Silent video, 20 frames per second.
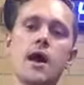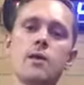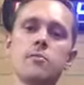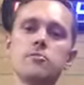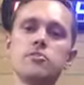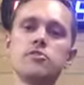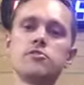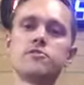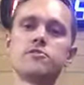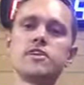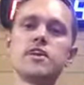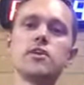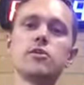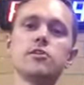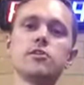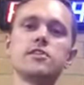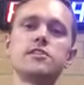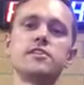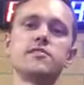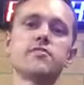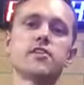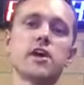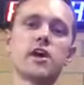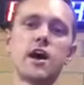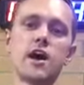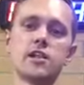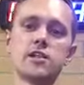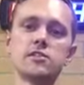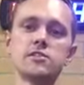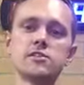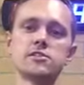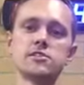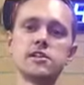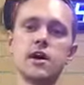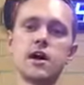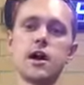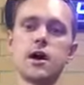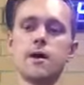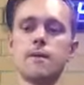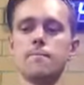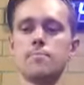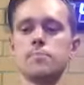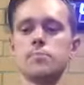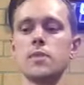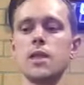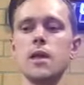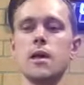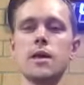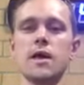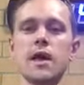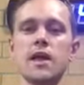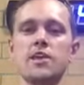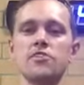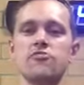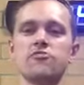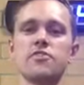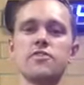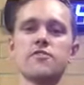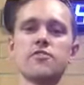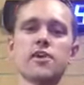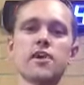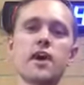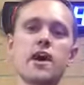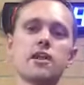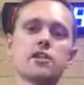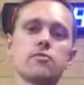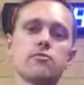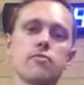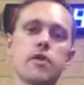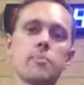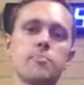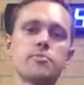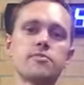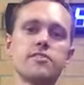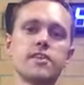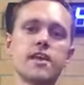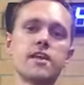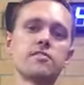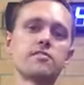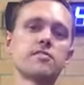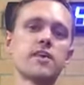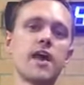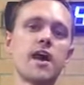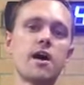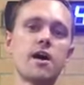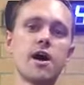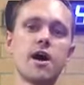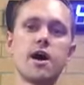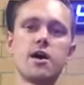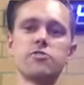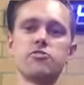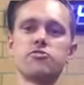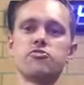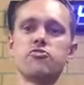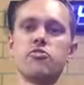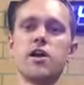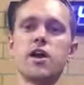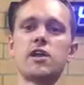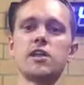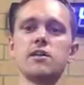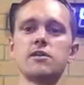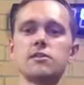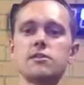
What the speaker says: You'll see all the different colors. Each different color represents how hard you're training.